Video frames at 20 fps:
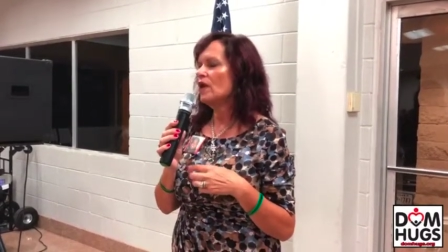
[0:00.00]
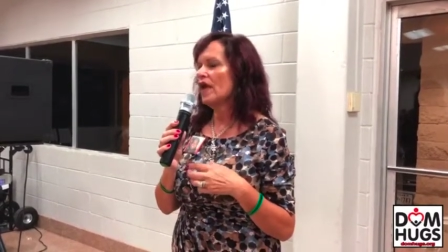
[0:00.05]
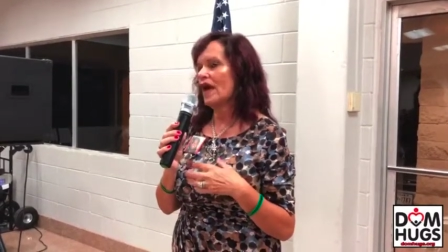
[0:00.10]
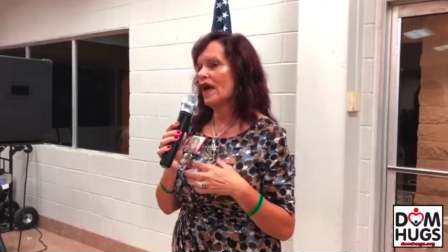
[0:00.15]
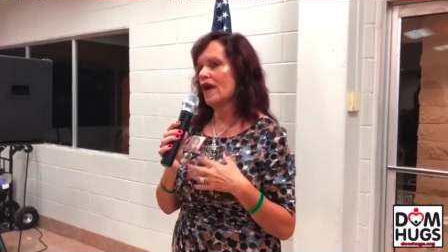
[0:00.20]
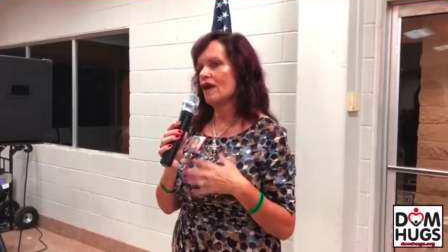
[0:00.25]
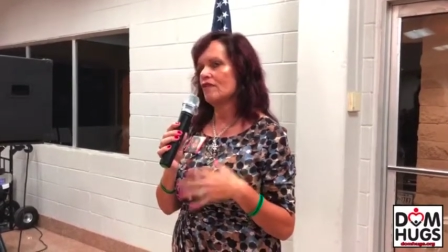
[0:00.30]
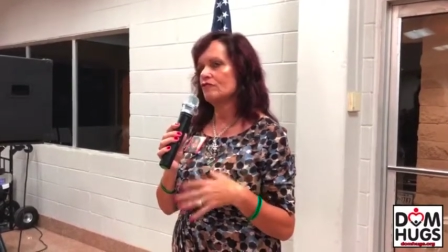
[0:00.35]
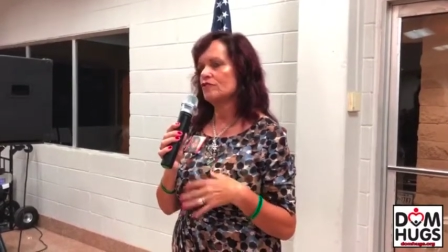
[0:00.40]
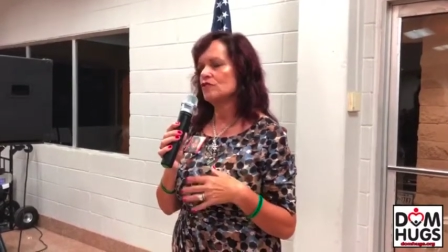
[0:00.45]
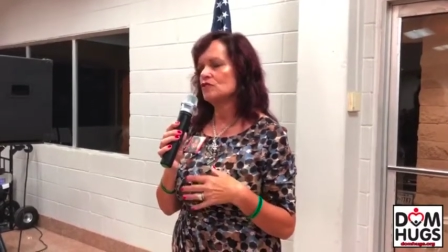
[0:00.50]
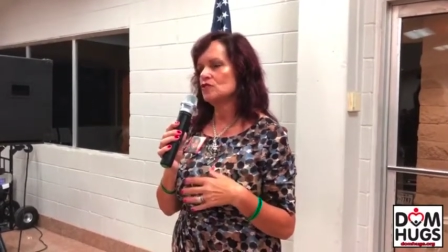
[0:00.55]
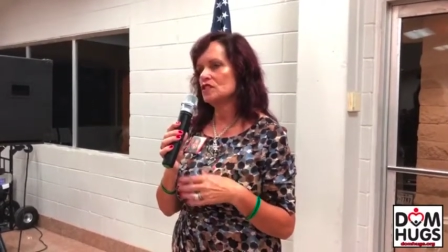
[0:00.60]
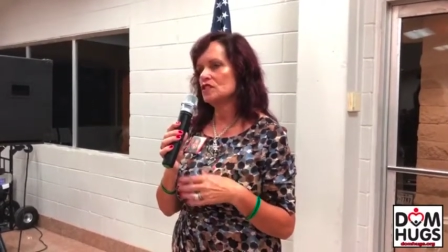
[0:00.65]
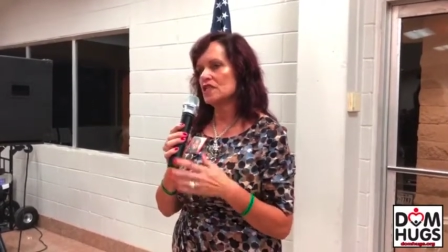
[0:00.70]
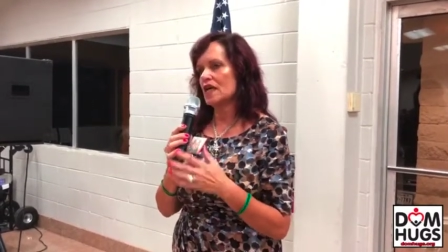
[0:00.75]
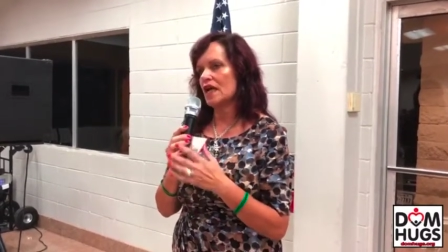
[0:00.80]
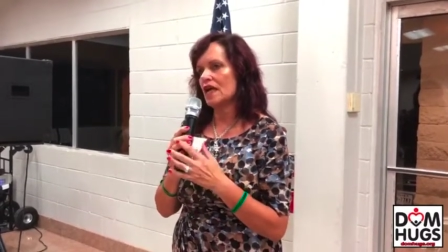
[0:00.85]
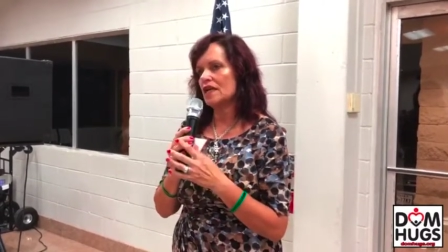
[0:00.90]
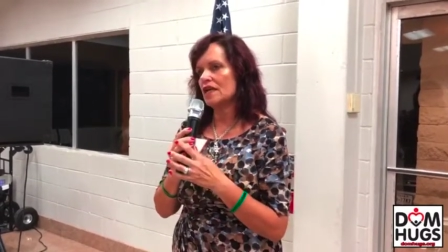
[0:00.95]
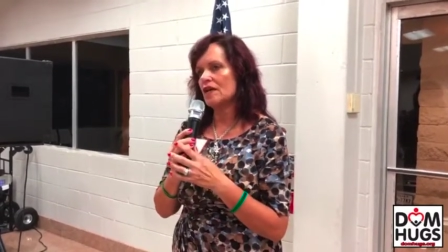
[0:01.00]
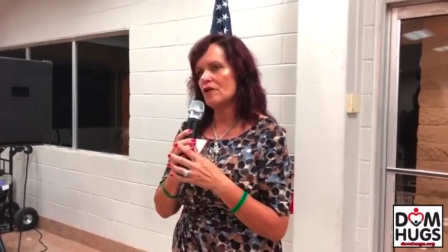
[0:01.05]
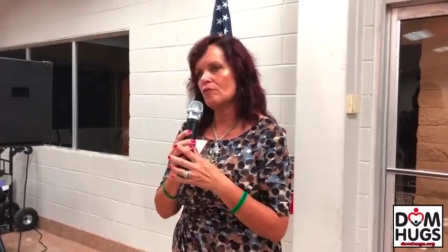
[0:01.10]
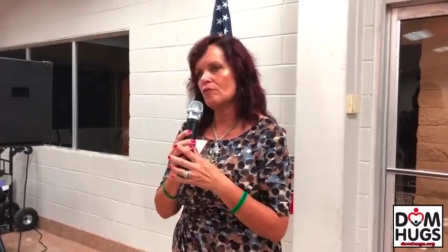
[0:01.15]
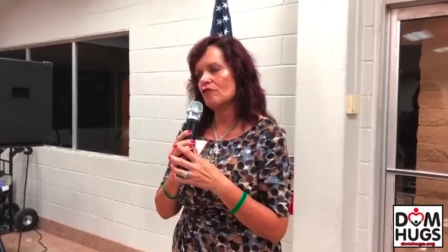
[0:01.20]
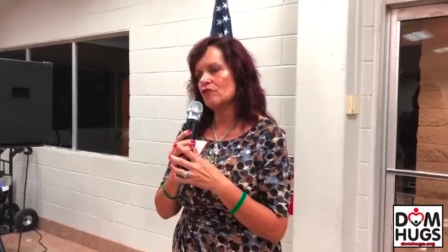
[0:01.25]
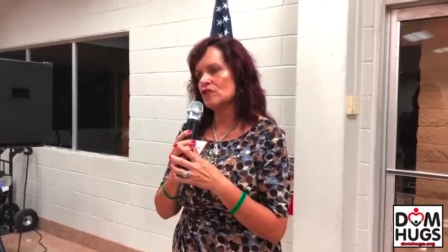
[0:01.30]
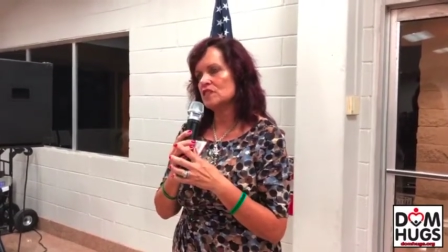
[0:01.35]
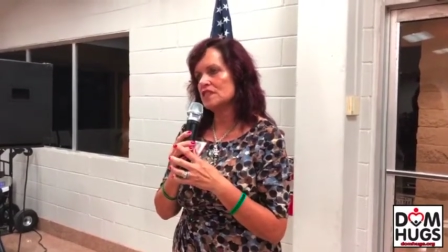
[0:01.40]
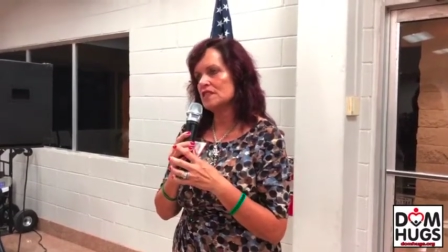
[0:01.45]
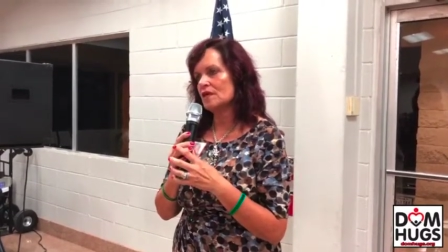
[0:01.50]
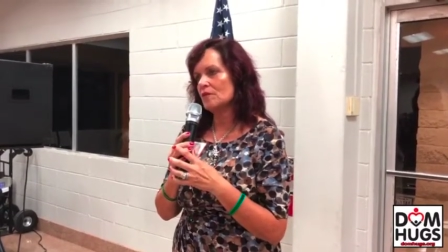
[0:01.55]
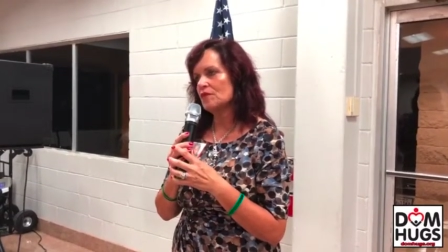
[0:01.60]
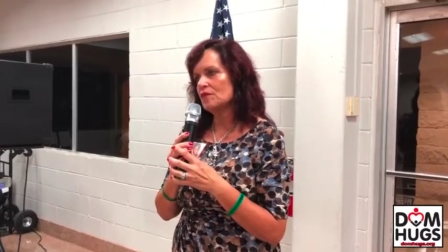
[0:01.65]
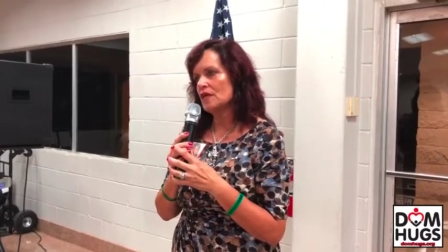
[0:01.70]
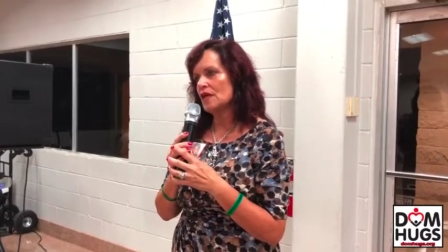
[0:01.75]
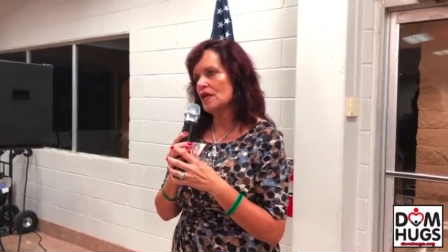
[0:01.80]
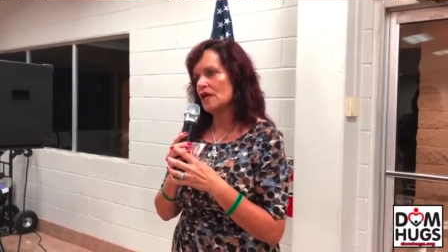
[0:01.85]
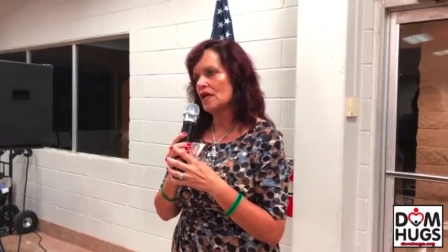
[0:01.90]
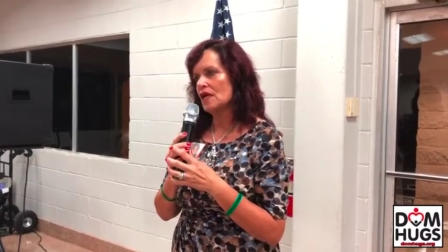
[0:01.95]
We have to stand up for
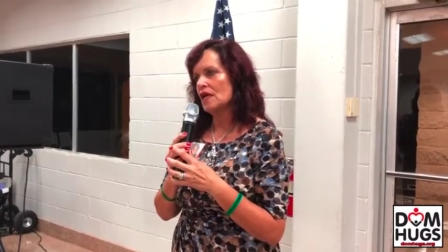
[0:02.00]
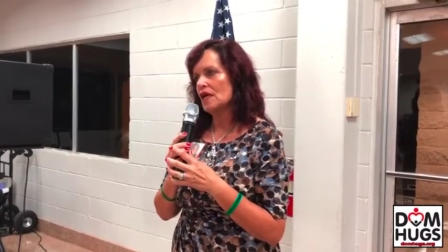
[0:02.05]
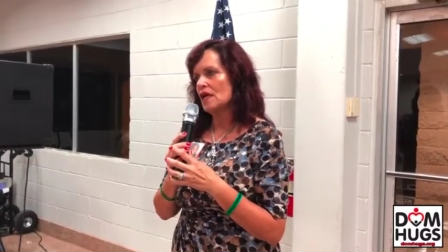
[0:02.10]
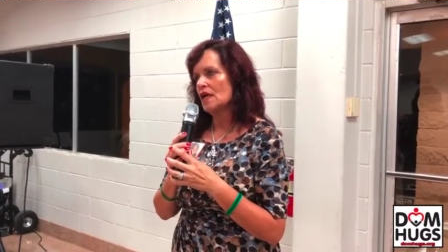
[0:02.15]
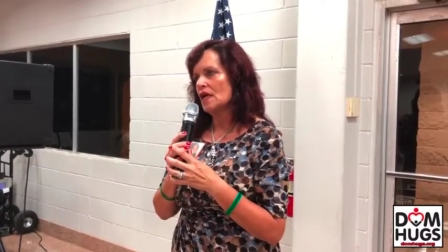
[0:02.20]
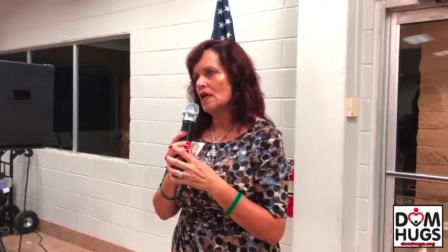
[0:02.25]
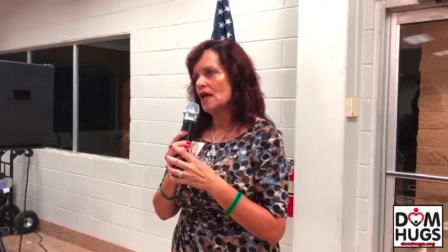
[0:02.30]
something.